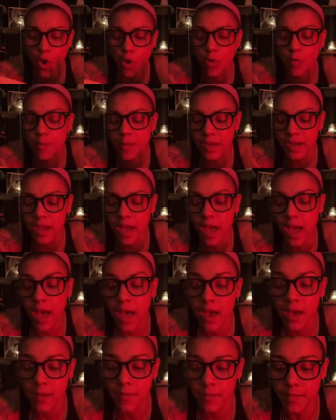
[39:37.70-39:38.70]
open
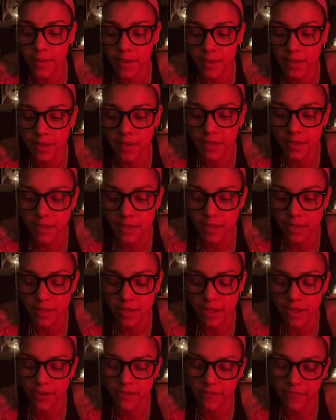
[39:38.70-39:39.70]
up
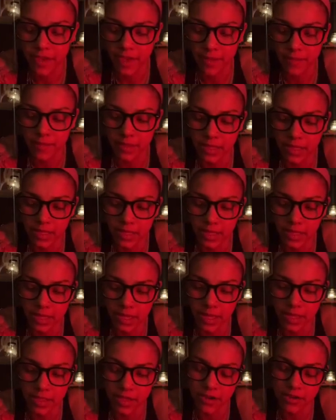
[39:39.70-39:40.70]
their family
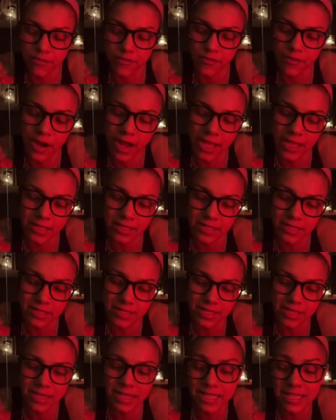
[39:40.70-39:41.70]
and their
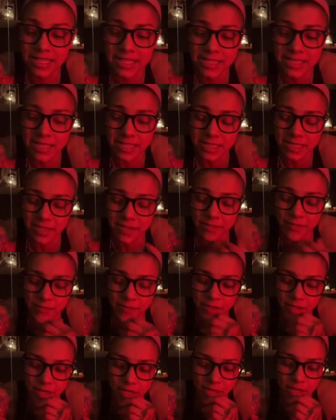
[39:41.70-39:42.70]
friends. It is as
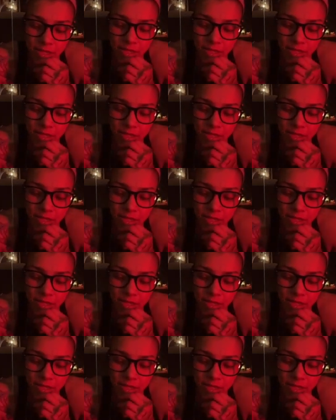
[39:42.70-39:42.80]
if